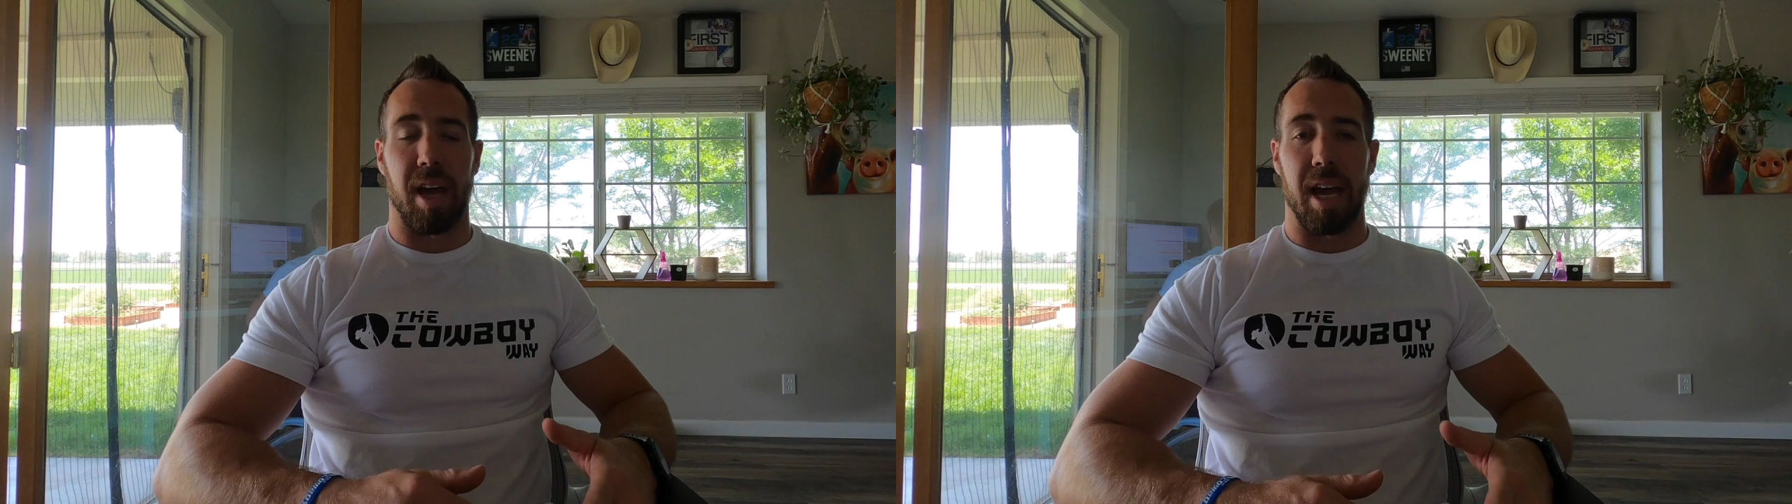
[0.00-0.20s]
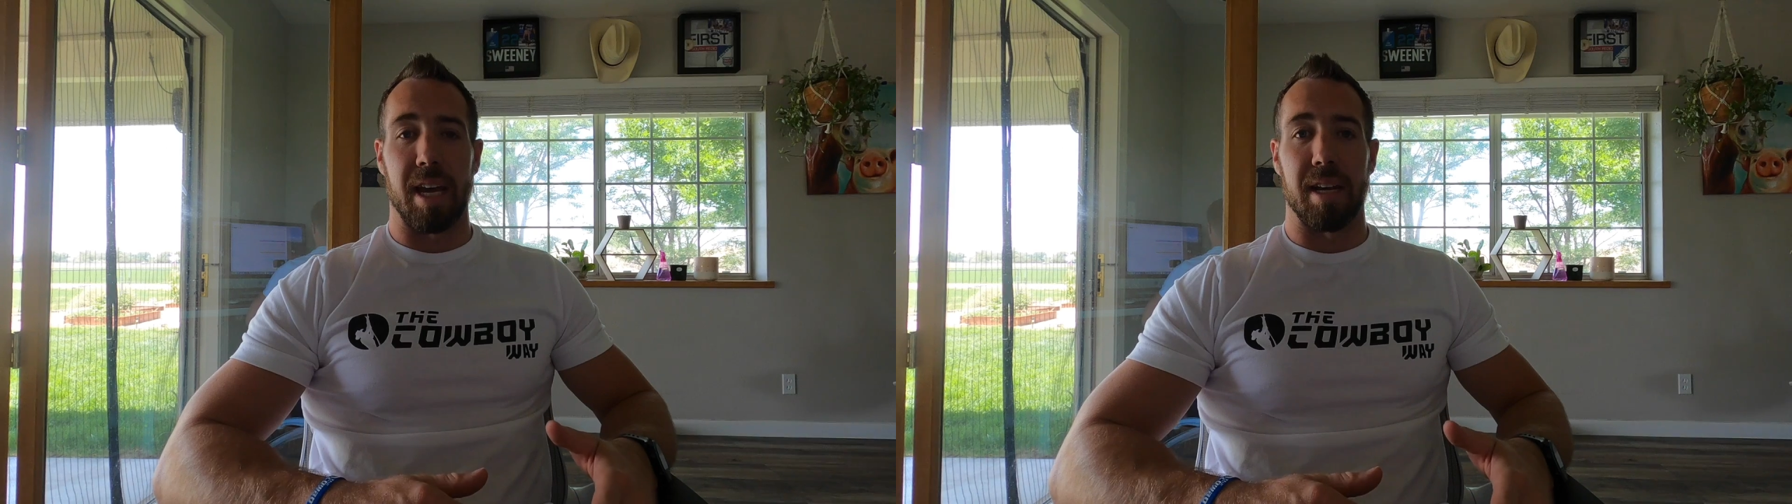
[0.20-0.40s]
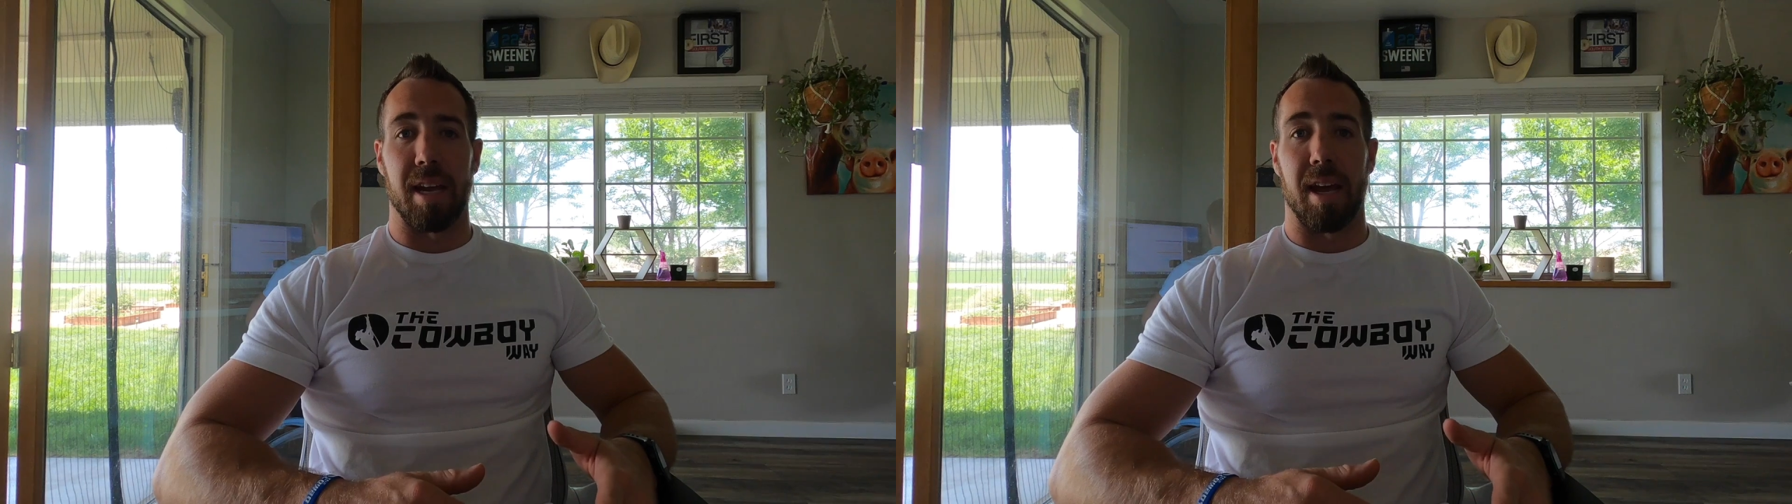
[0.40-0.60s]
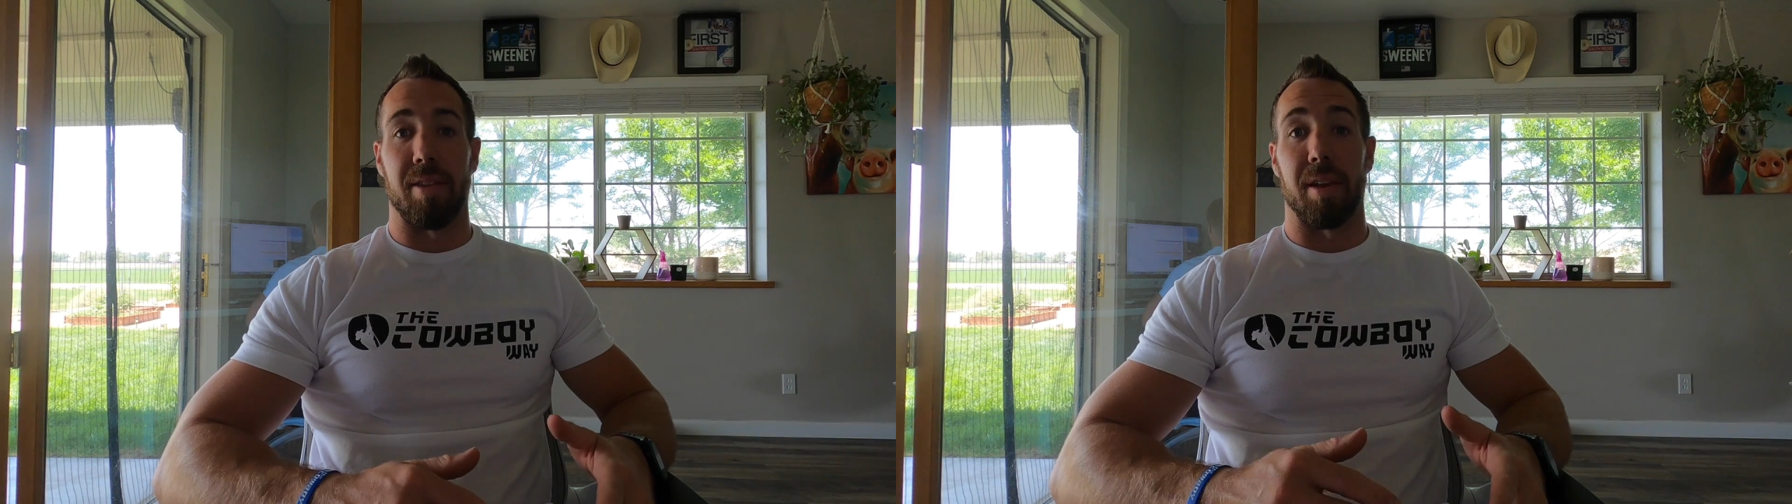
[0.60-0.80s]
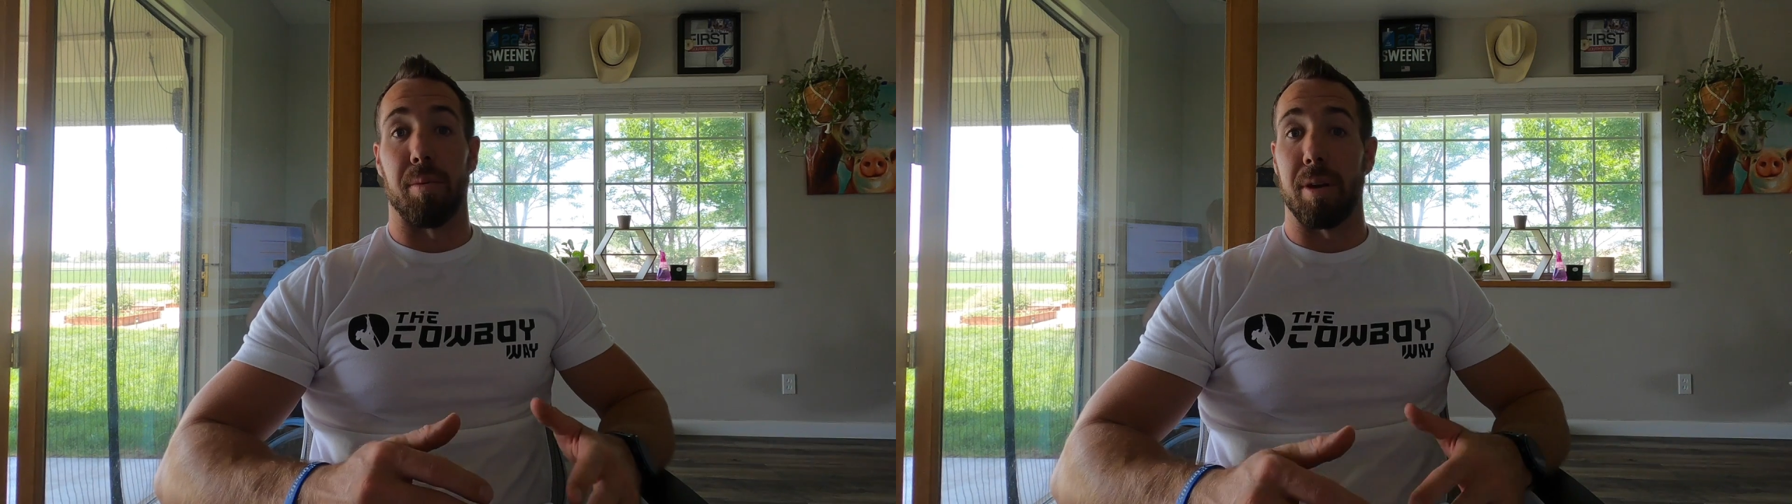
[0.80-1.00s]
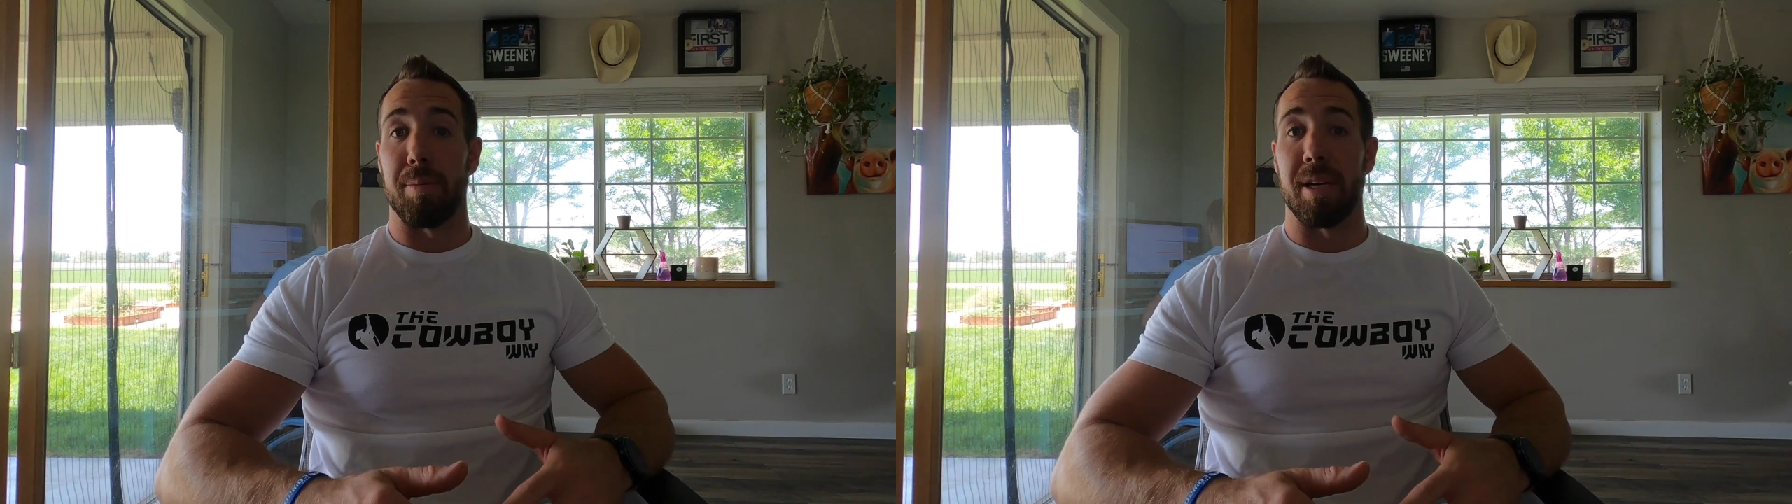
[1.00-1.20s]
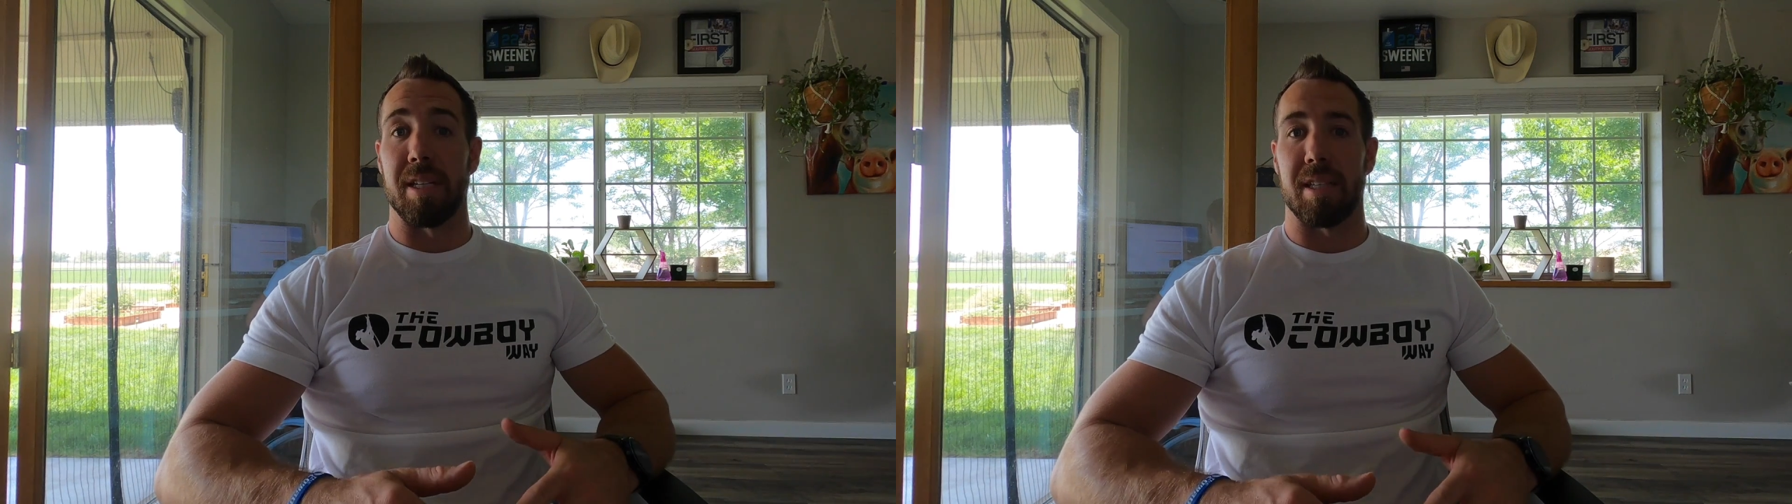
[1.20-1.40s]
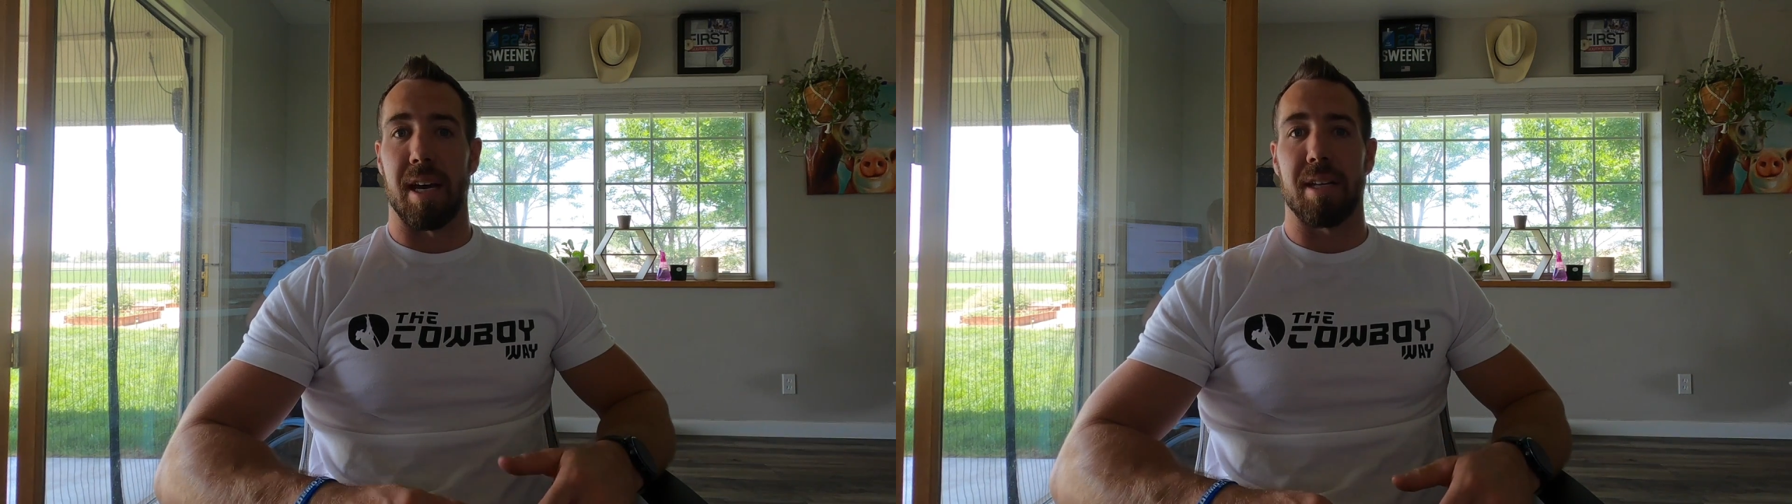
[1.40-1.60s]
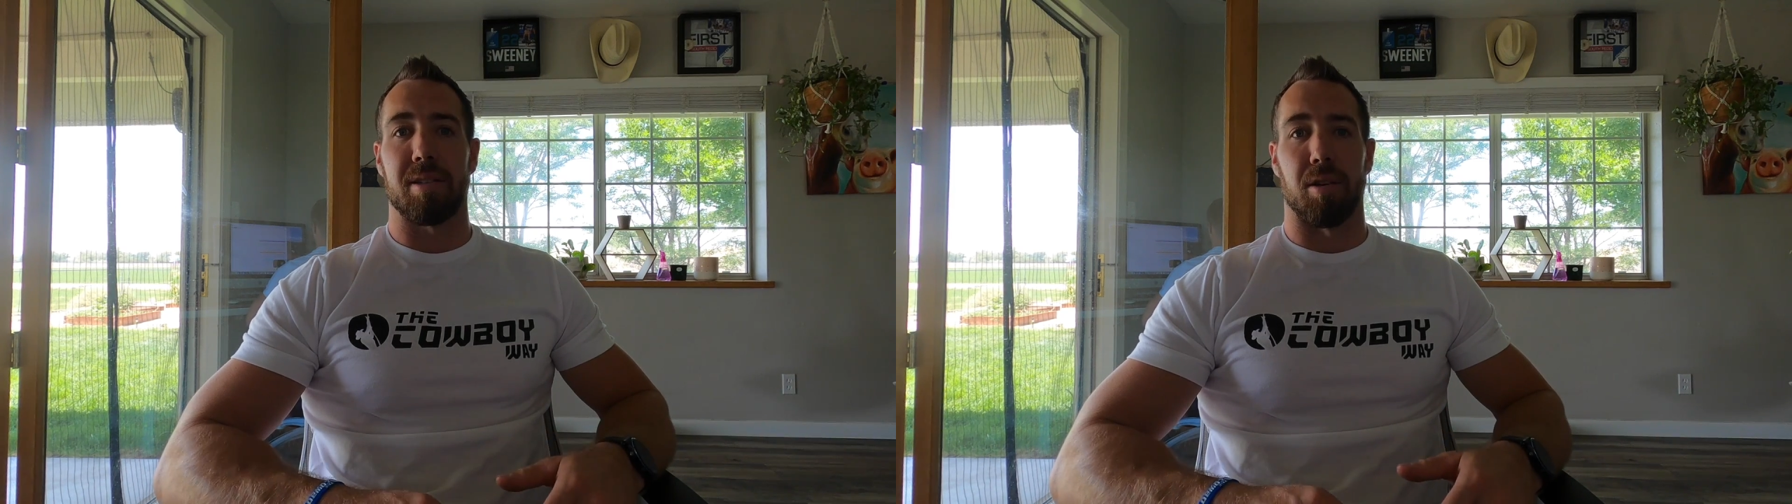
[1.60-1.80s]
8 and then repeat sets,